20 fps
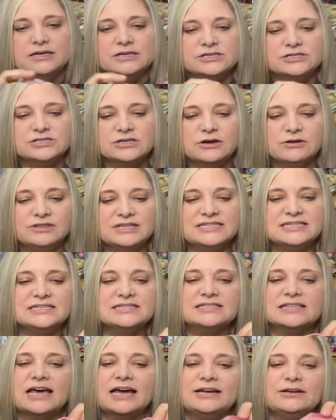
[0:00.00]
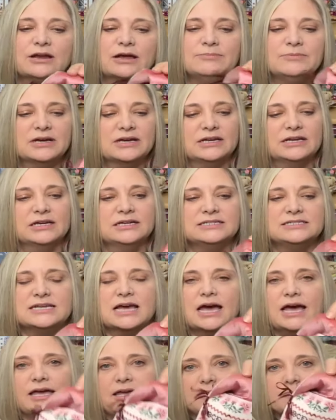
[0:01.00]
So this is lined, I'm not going to
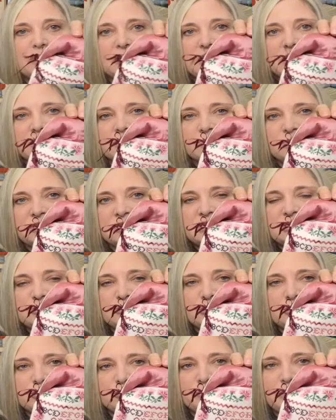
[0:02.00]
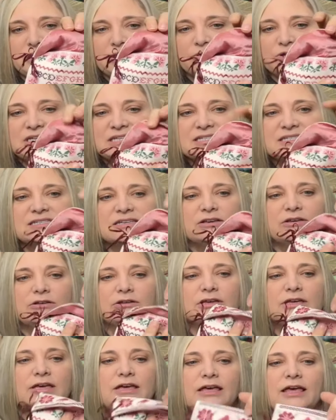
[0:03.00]
untie it, but with Dupioni
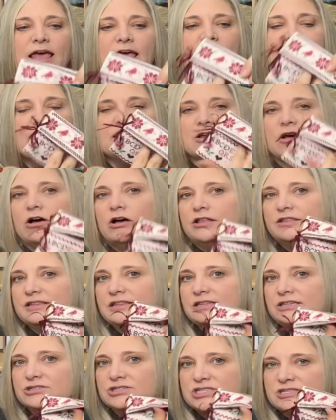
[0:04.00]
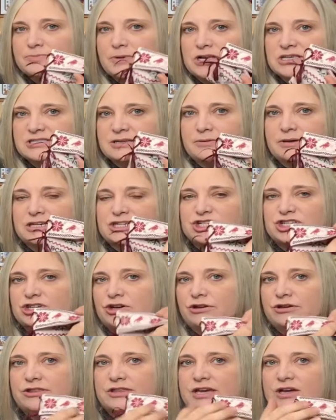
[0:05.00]
silk. And all the little smalls I'm going to show
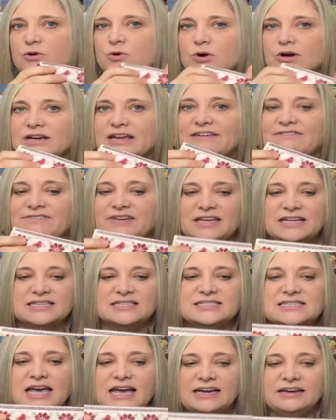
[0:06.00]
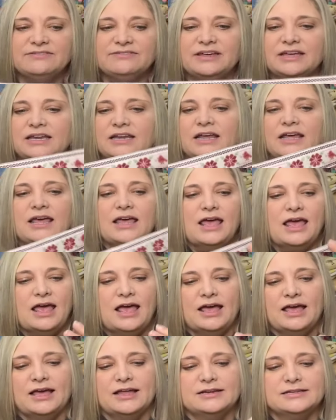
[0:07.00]
you that coordinate fit inside of it.
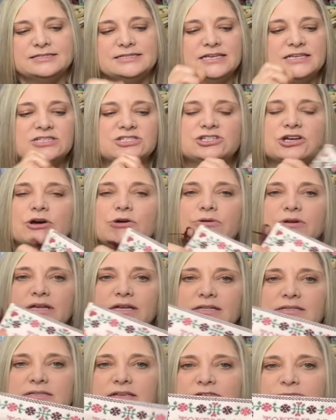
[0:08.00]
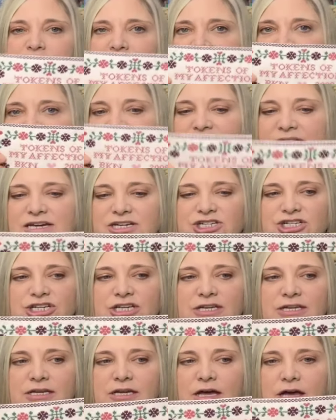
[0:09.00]
And it says tokens of my
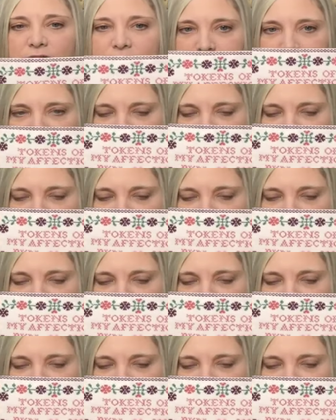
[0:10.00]
affection on the